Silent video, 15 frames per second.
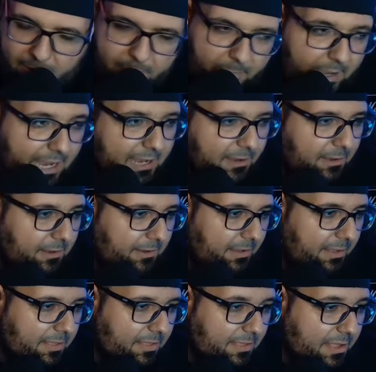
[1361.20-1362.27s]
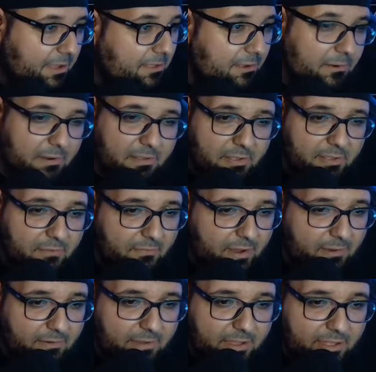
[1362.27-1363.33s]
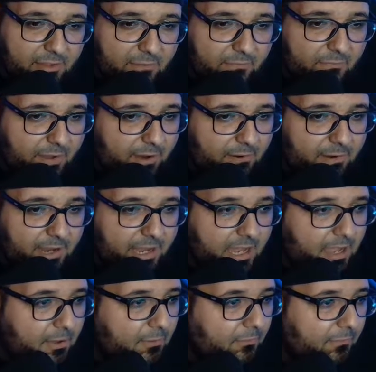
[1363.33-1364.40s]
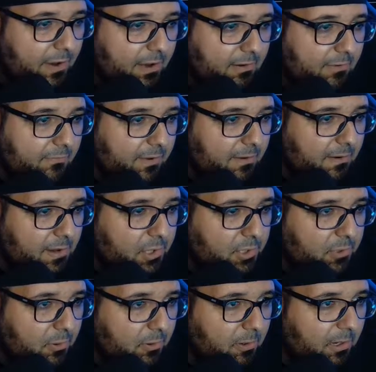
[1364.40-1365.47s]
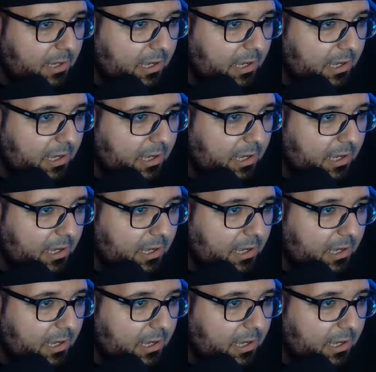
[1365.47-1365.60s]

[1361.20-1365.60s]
my goodness, see, so this is a very short